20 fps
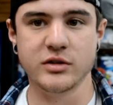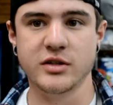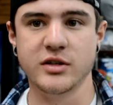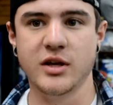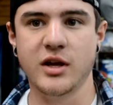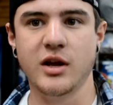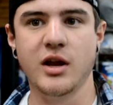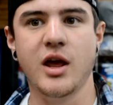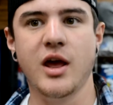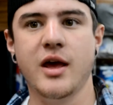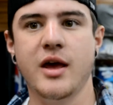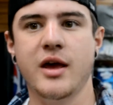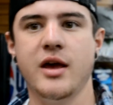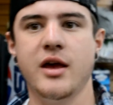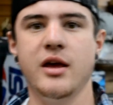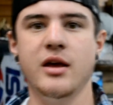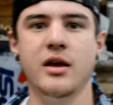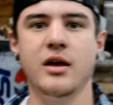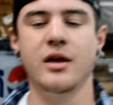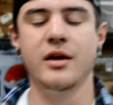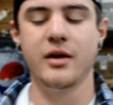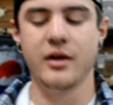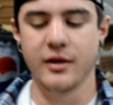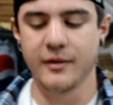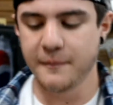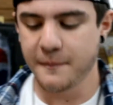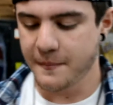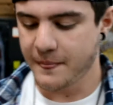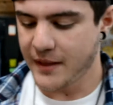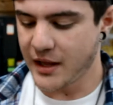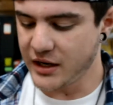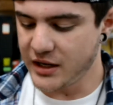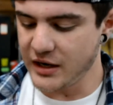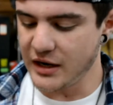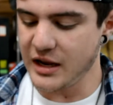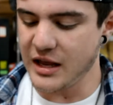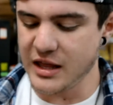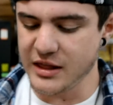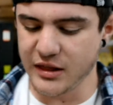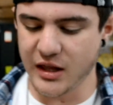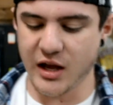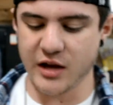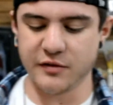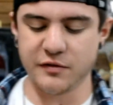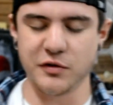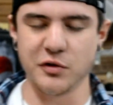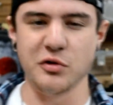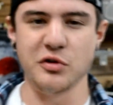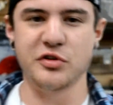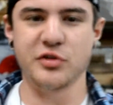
to get a, how to get an inline fuse.